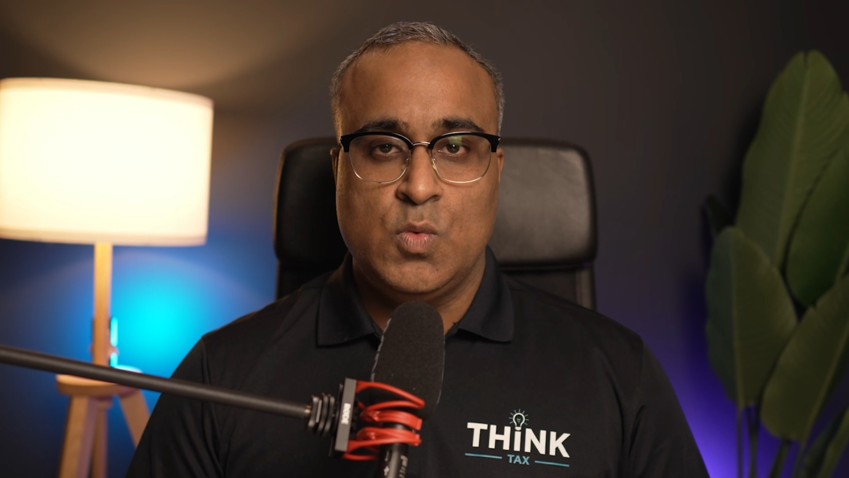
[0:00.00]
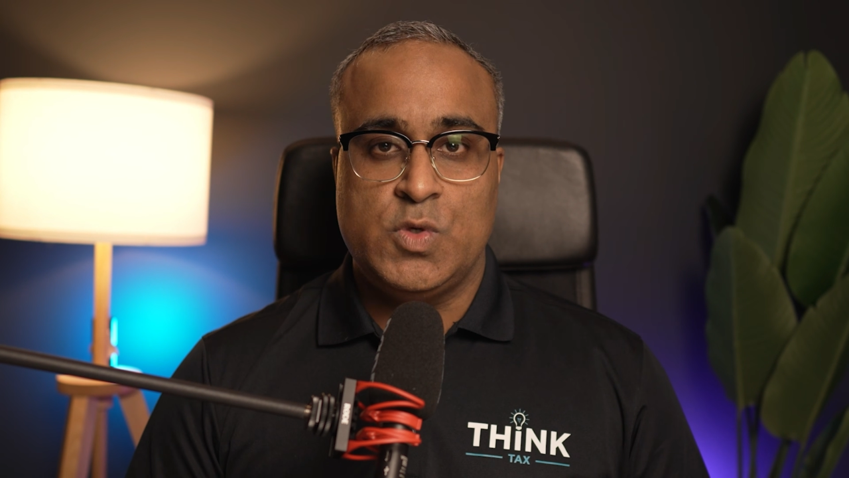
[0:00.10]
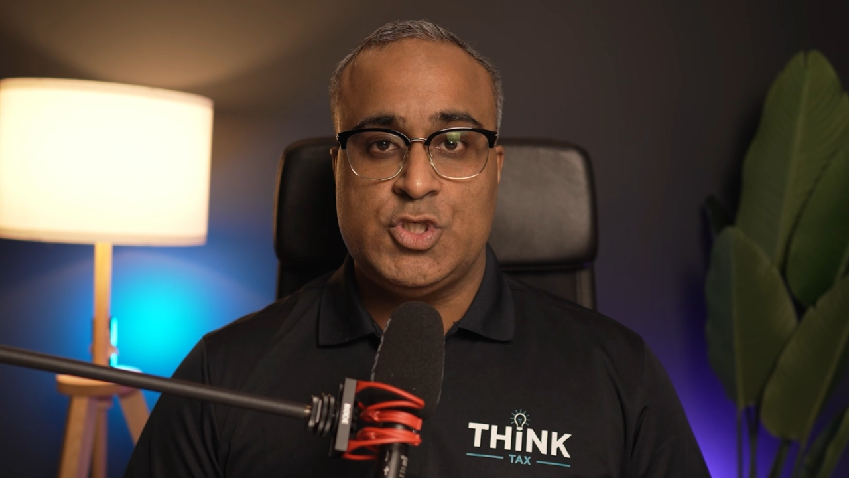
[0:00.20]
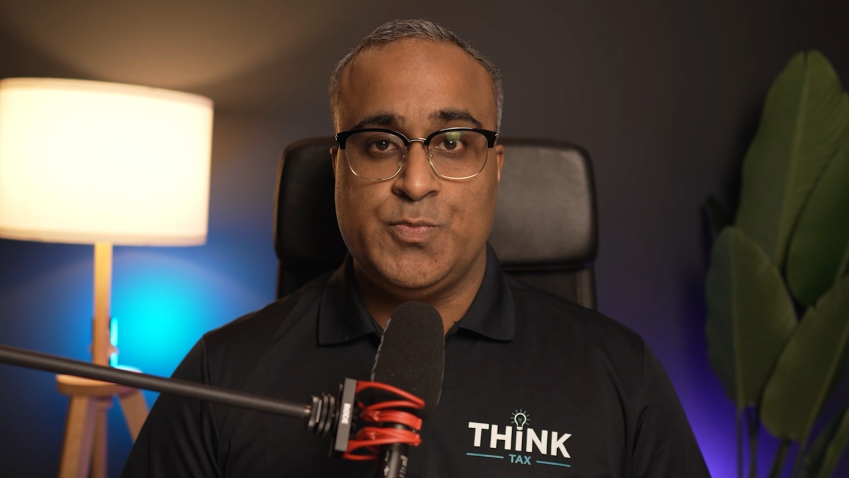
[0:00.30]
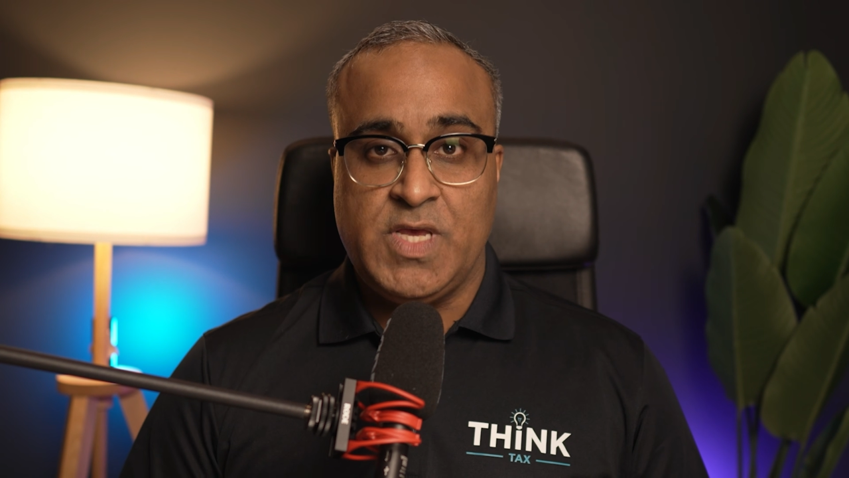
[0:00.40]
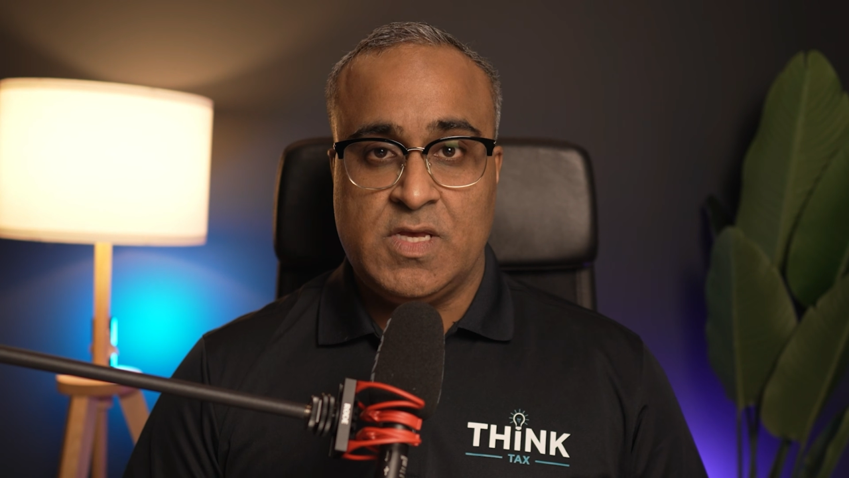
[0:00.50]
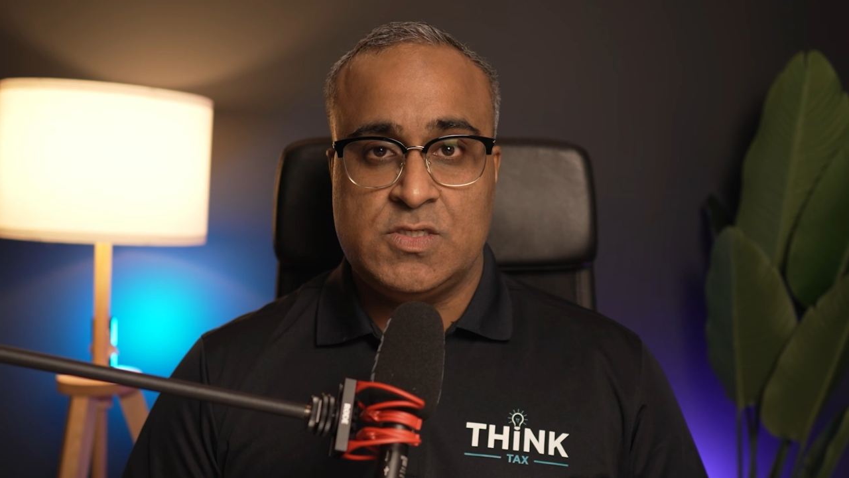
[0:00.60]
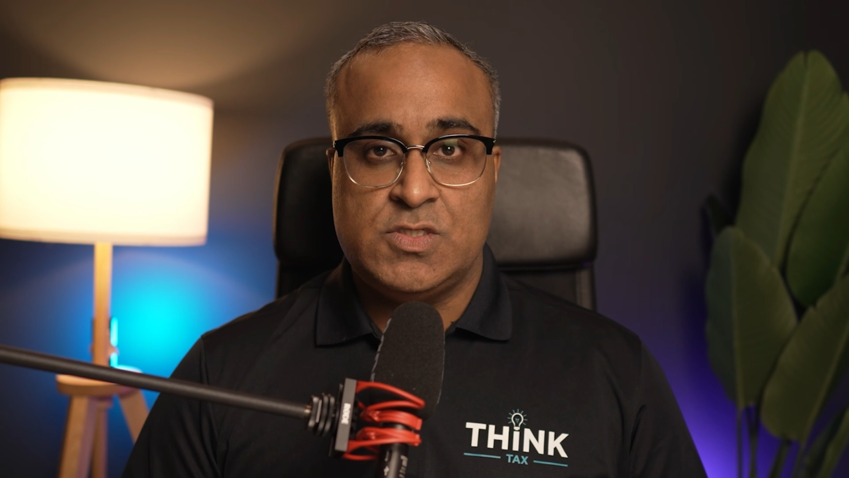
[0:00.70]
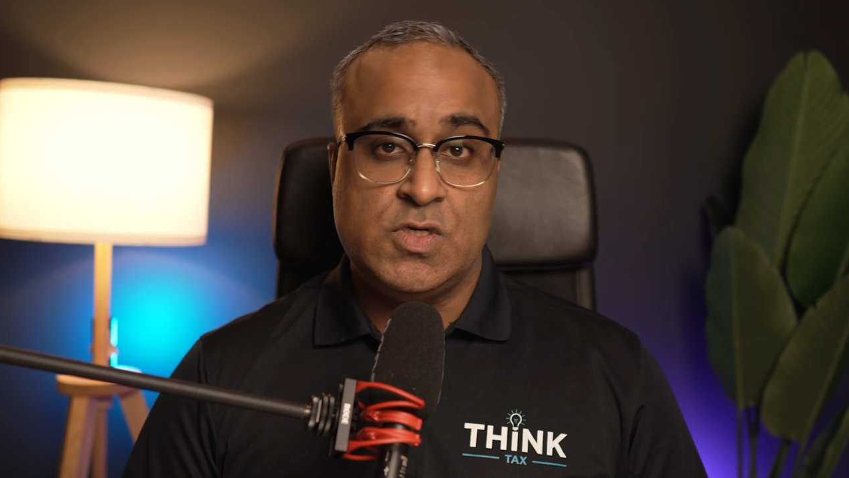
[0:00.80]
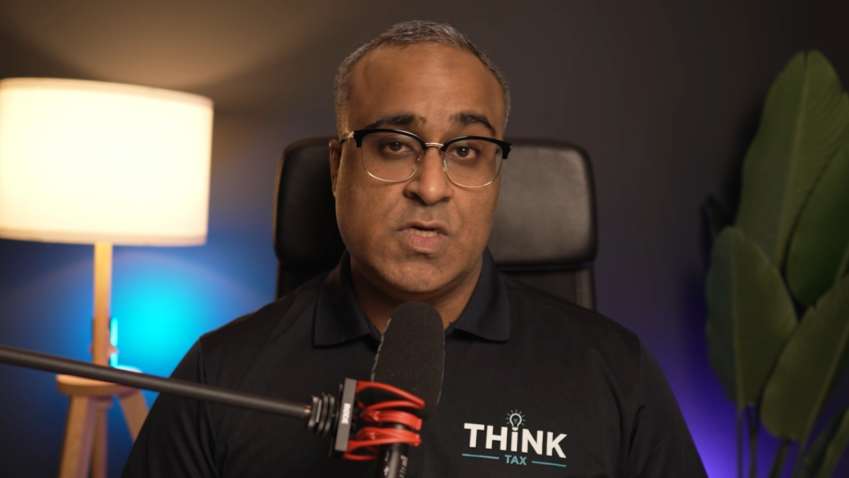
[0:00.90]
which
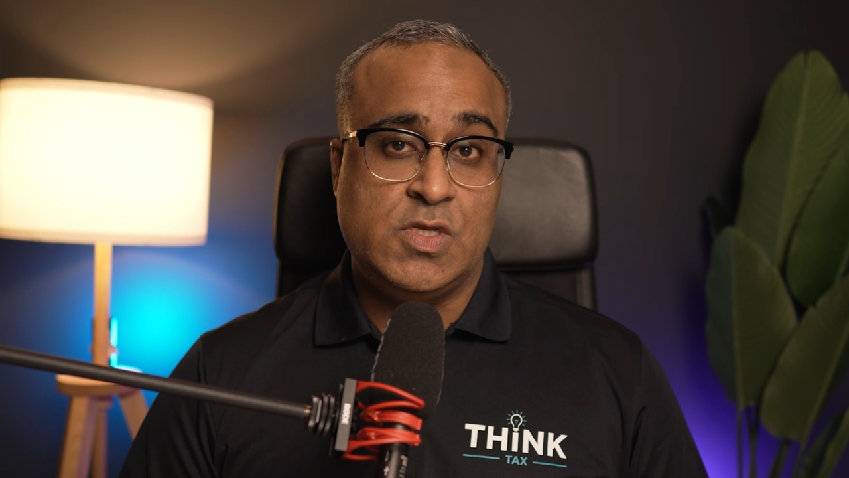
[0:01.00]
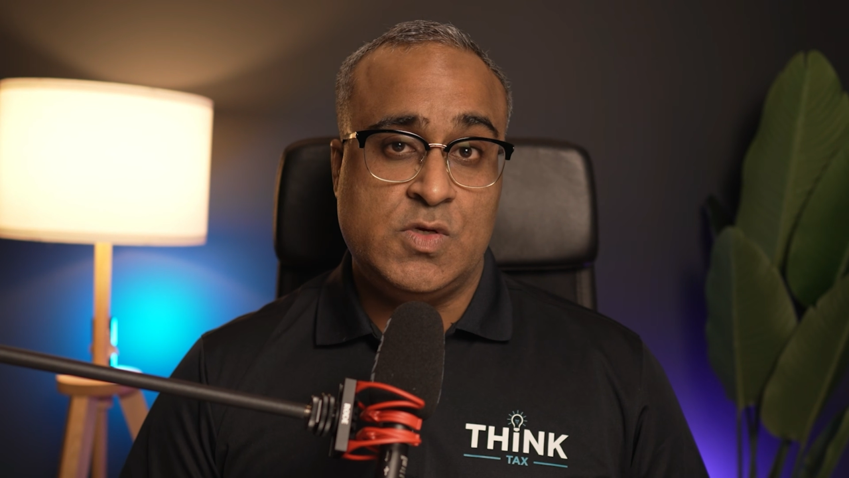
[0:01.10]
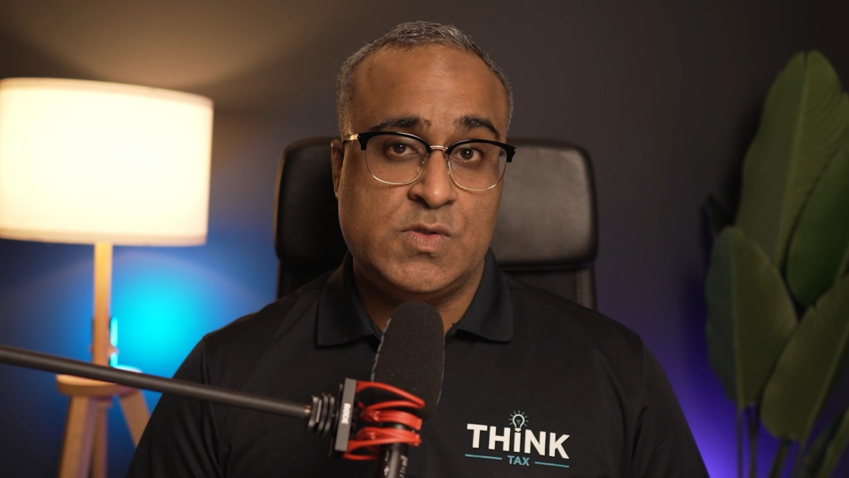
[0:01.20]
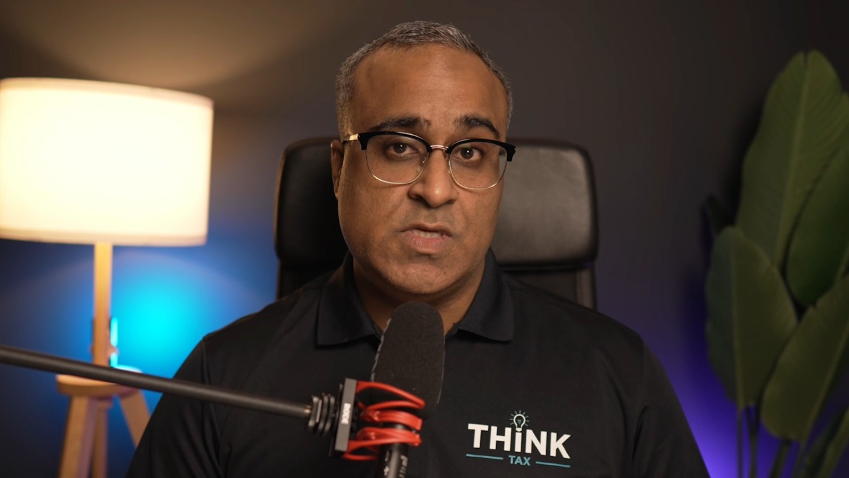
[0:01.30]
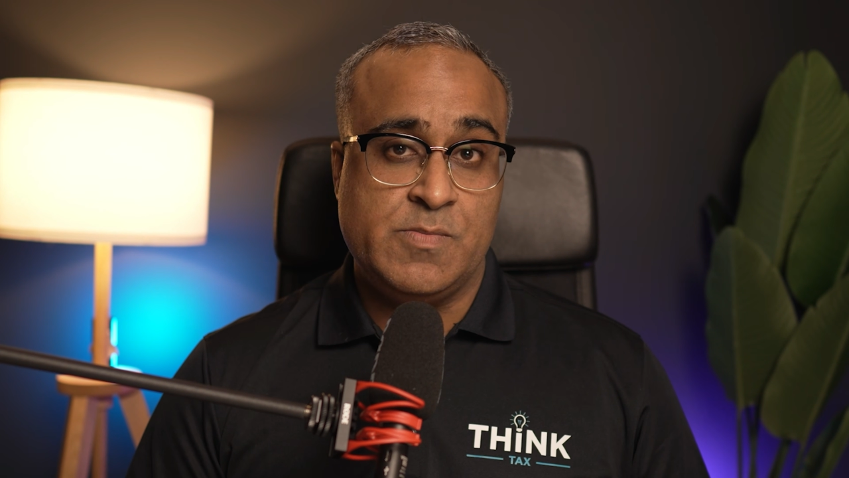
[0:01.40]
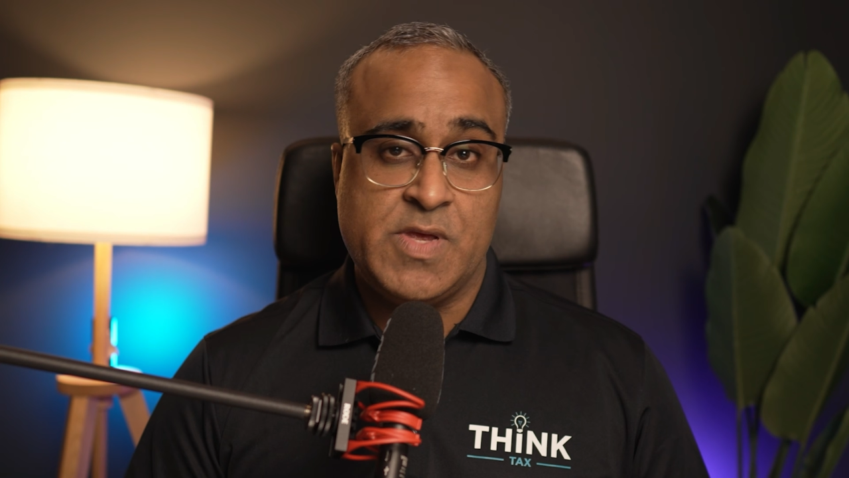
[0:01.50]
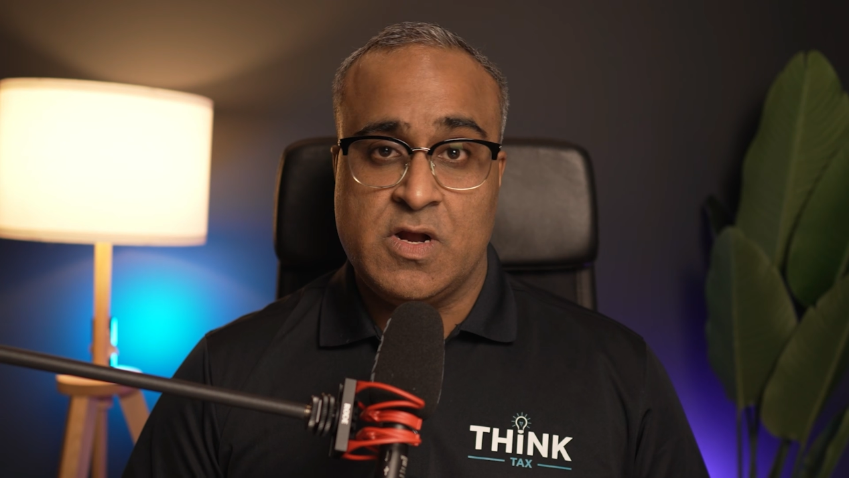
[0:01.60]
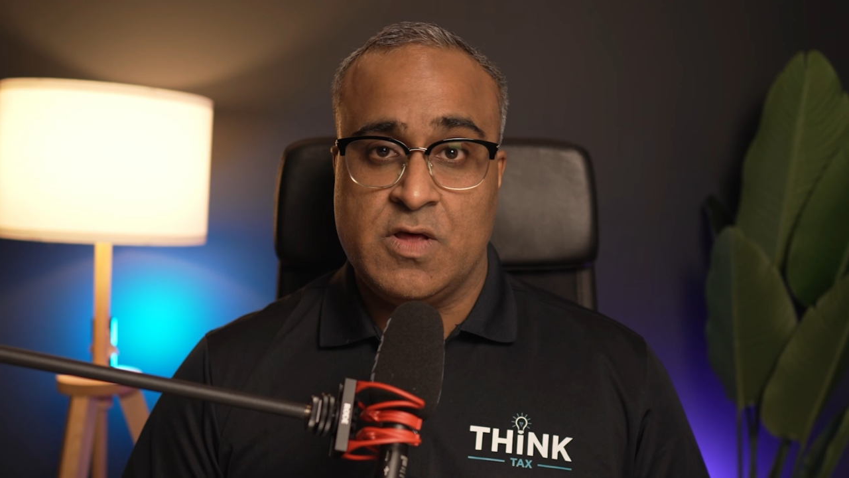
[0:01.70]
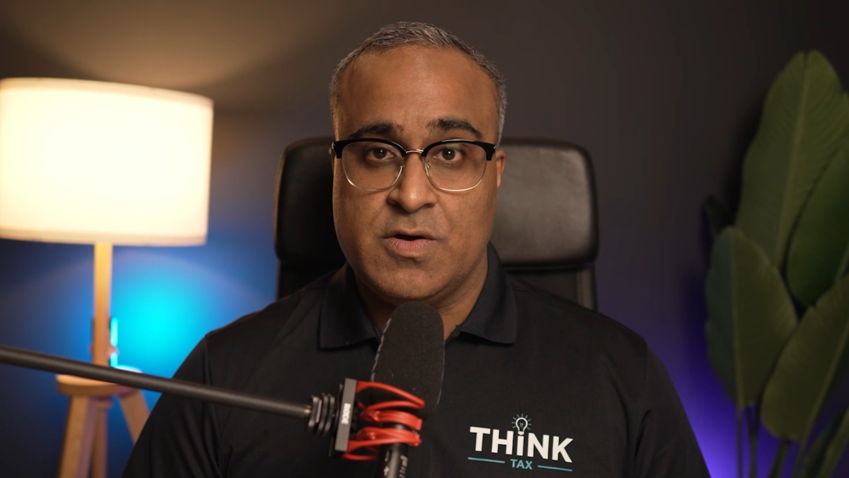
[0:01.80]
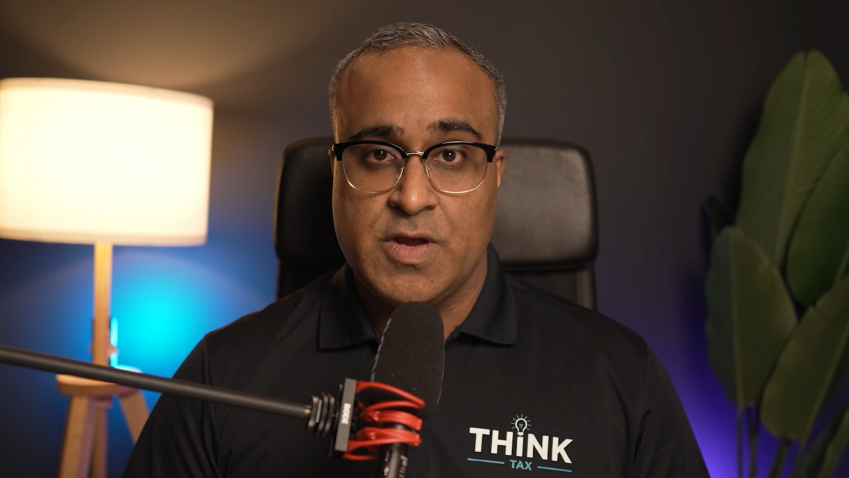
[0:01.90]
means you can use them in other